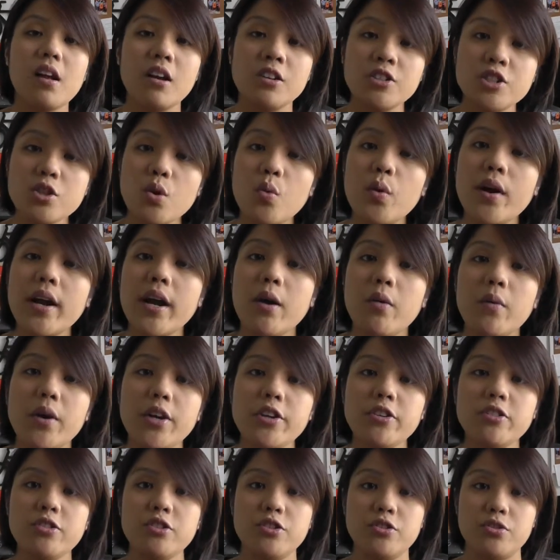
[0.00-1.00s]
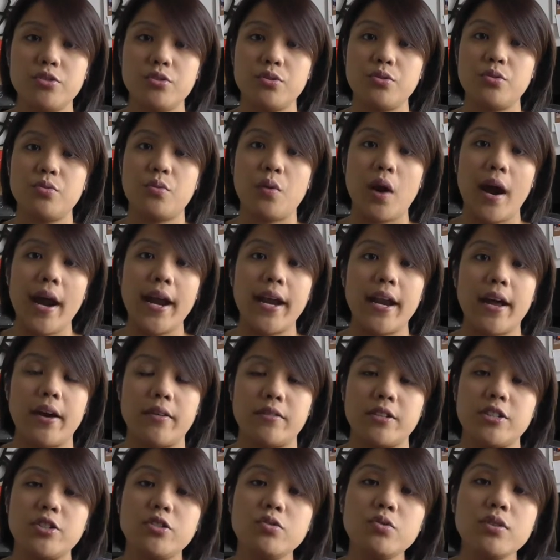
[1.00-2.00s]
So what I want you to do right now
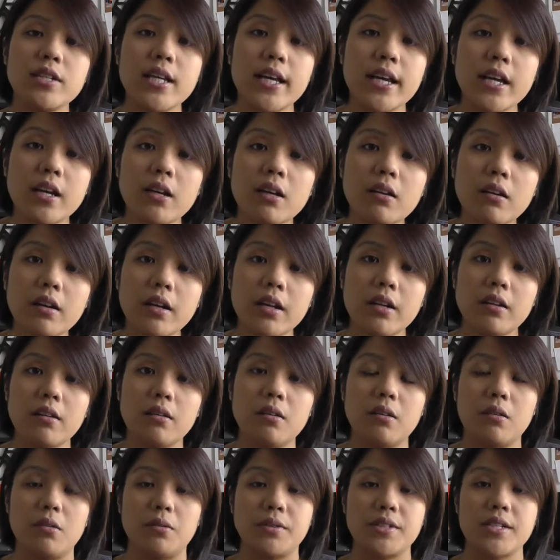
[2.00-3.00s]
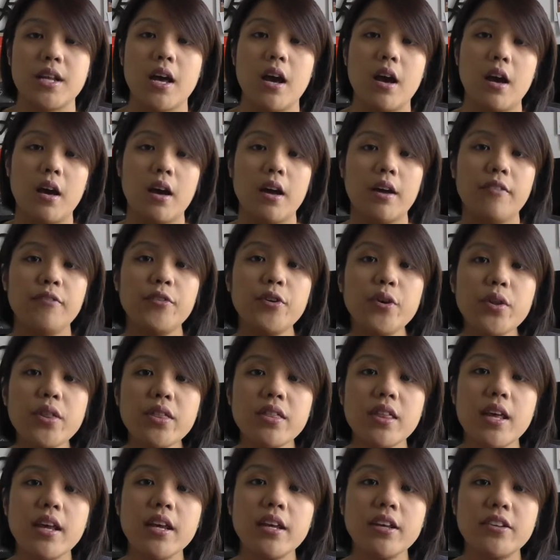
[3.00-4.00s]
is to take a look at your goals. If you
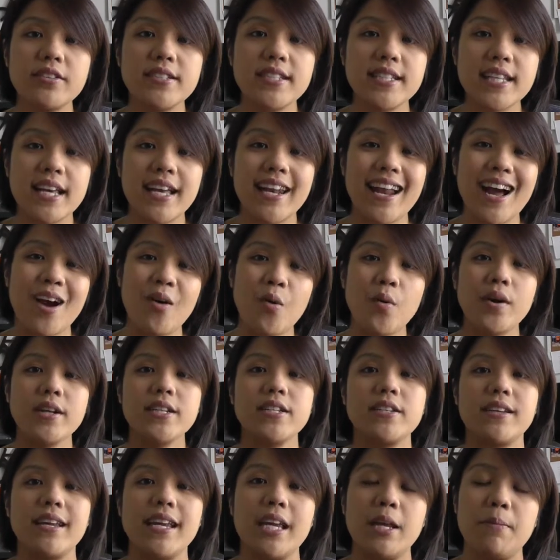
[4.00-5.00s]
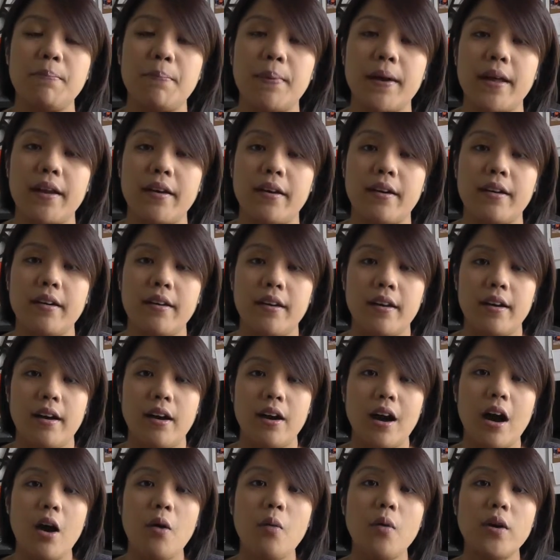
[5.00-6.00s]
think you said, I want to eat better,
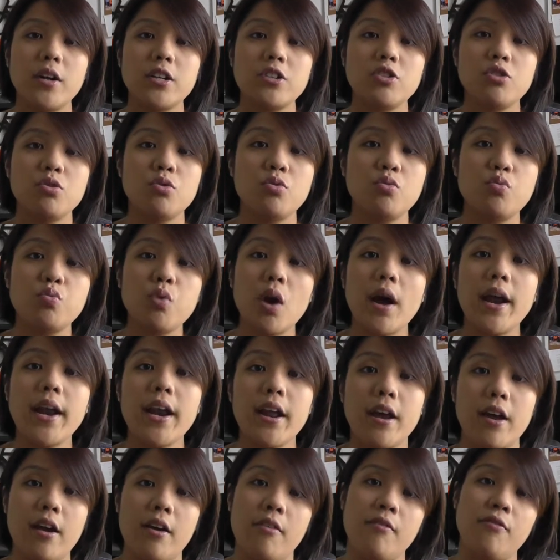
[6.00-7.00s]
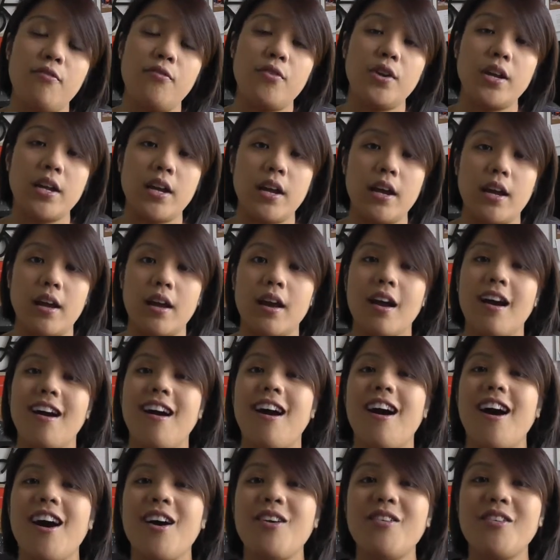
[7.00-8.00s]
I want to run every day,
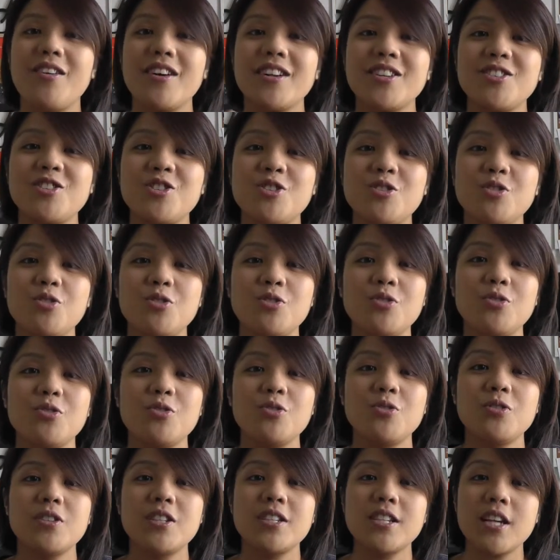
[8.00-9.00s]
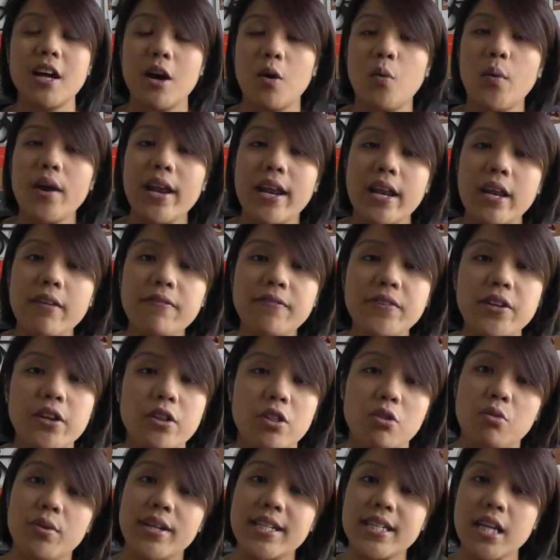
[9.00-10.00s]
I want to start weightlifting
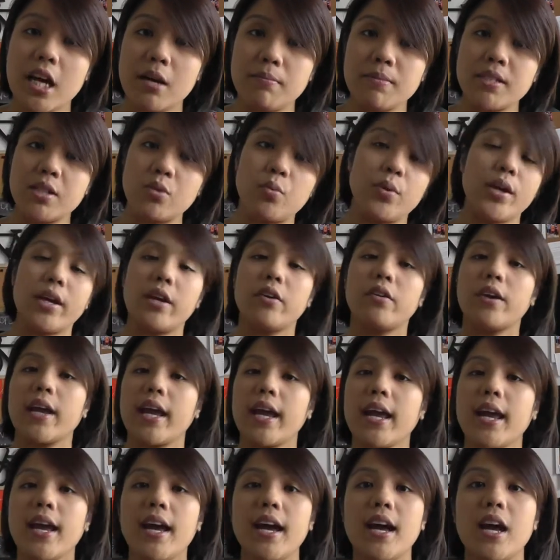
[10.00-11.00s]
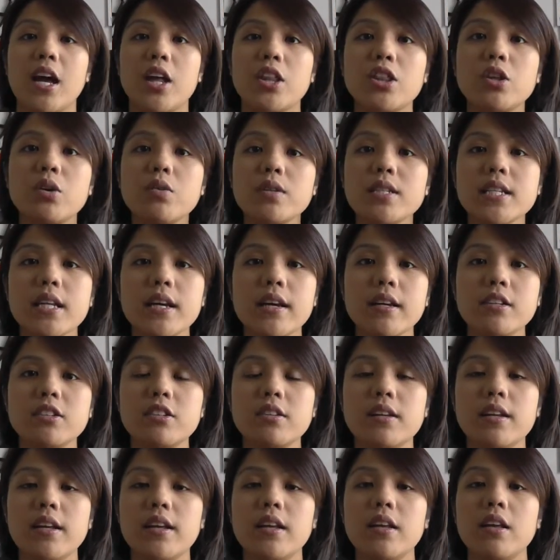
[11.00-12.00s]
3 times a week, okay? Those are
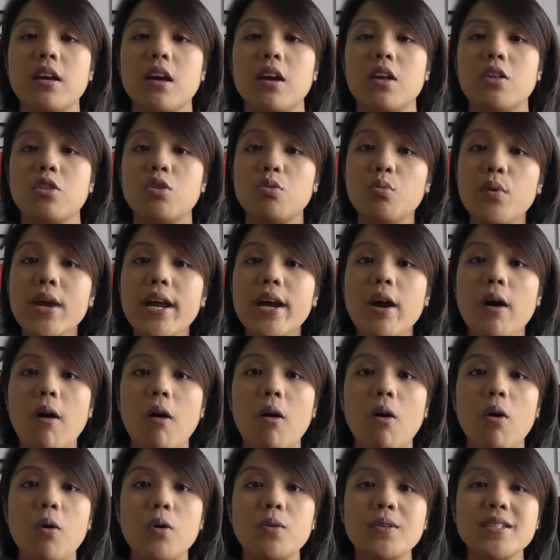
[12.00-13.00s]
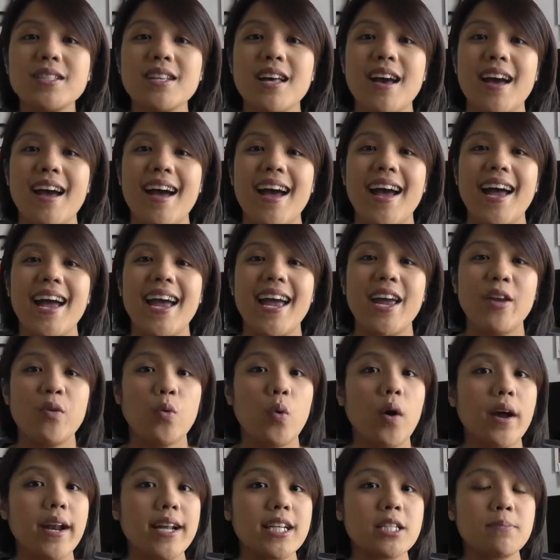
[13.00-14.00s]
actually 3 goals in
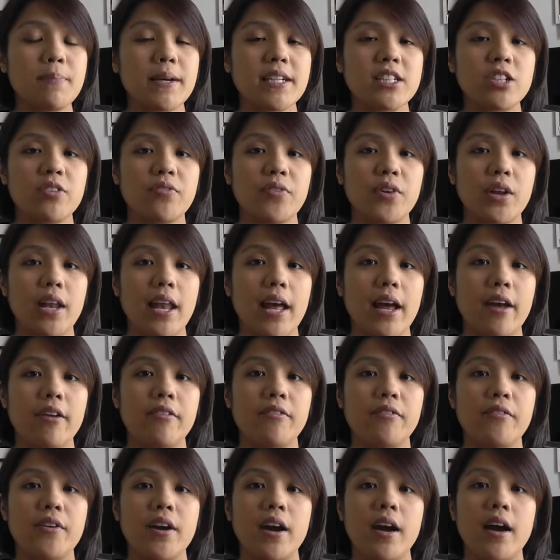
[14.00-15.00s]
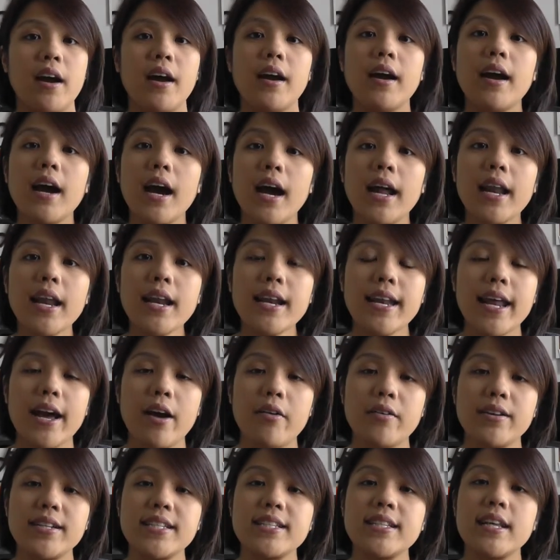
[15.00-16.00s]
one aspect of your life. Cut it
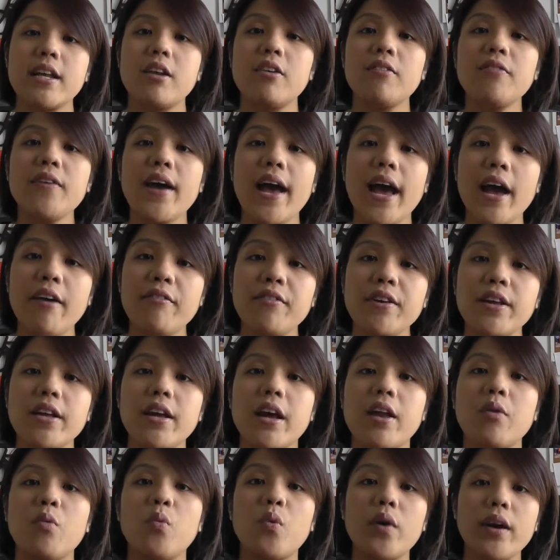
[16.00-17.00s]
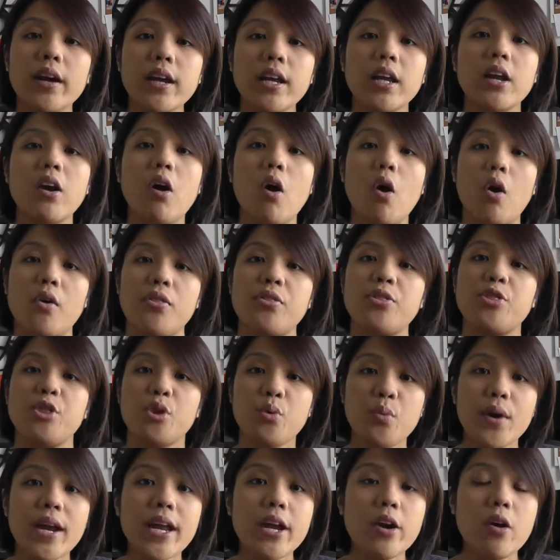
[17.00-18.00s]
down. Instead of having and working on
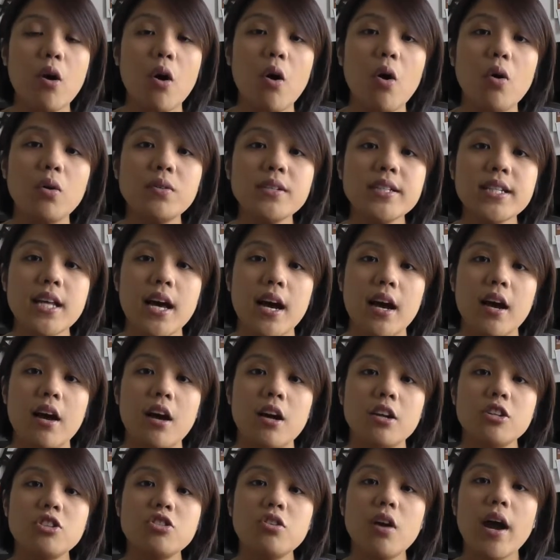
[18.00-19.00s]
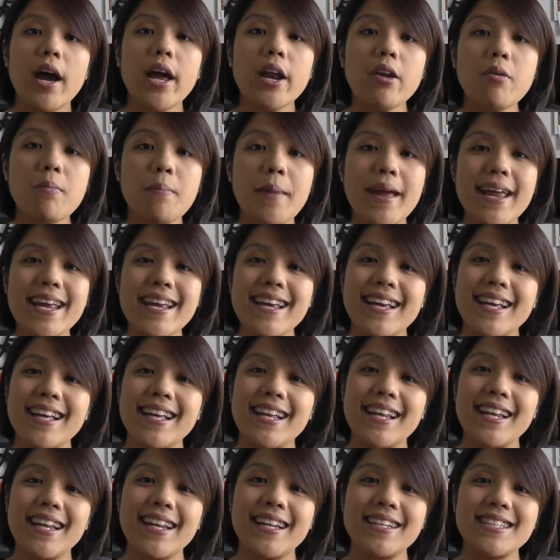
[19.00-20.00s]
3 goals, try to make
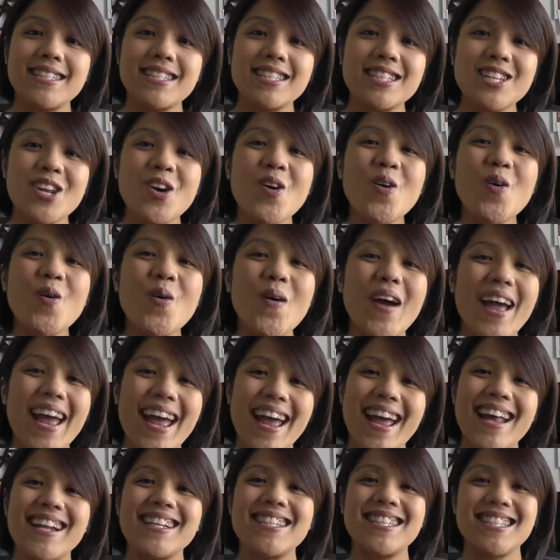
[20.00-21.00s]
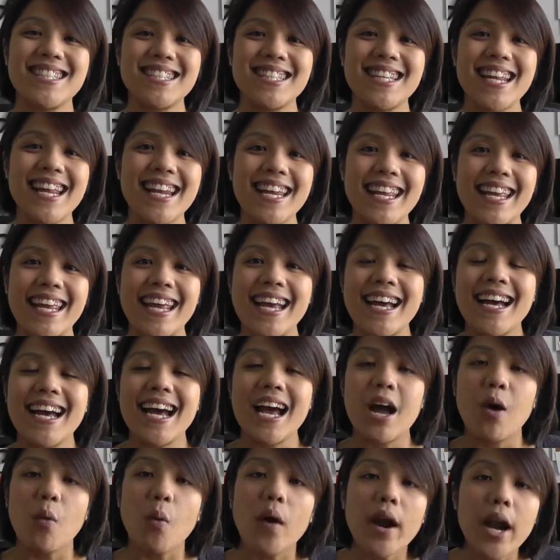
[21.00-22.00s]
it slow and steady.
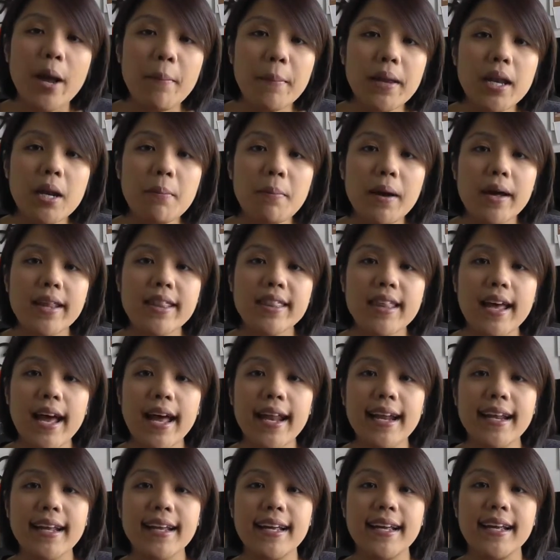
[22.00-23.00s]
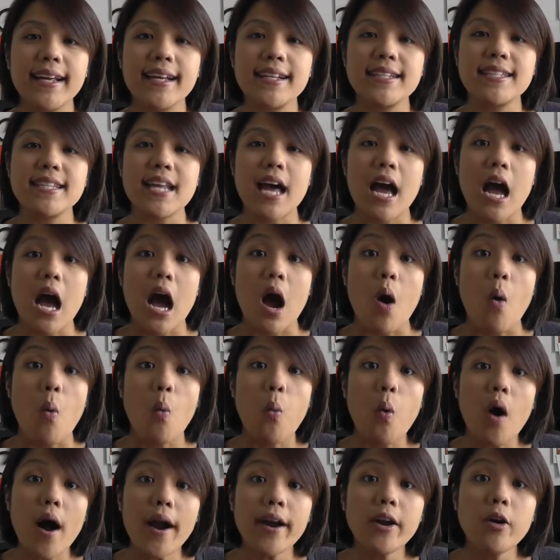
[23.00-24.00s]
And what I mean about that is
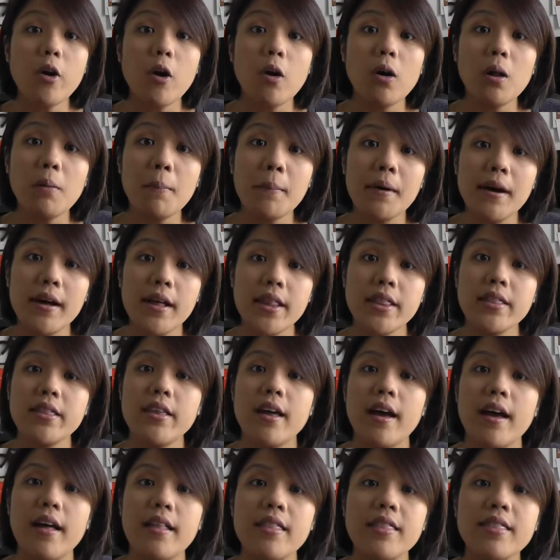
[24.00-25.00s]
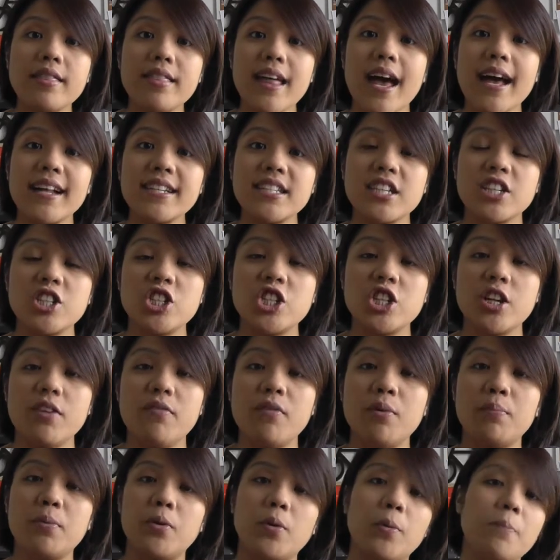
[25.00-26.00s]
1 goal a month, and that's
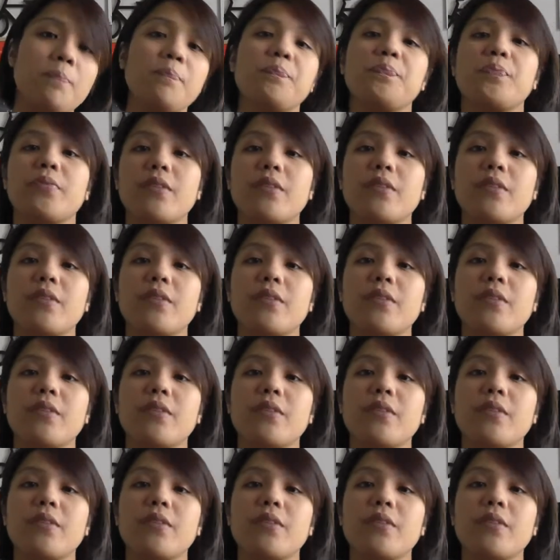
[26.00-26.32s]
achievable.